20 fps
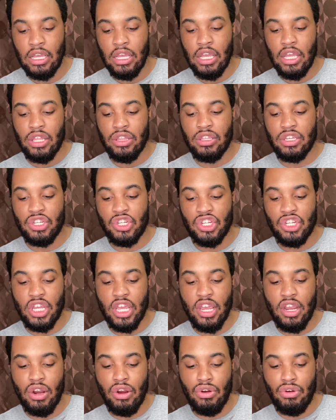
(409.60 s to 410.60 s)
the
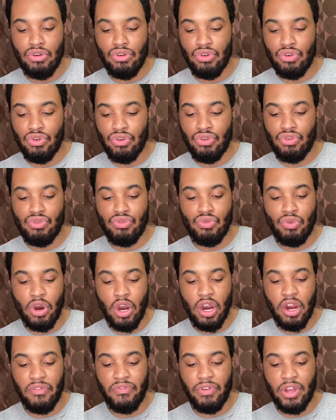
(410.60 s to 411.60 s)
share who
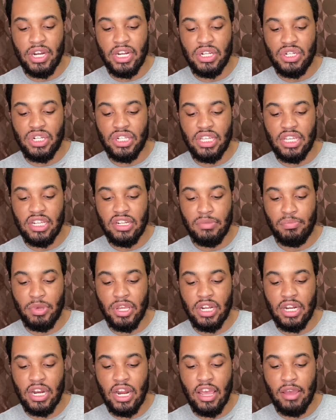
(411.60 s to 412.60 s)
are financially
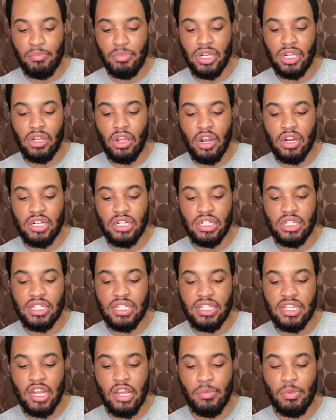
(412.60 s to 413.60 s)
independent have been largely
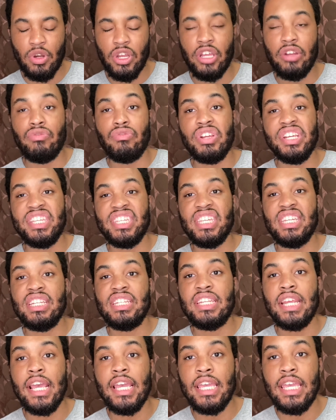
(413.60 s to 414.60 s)
stable in
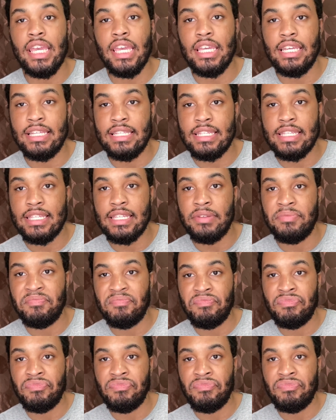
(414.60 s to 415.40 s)
recent decades.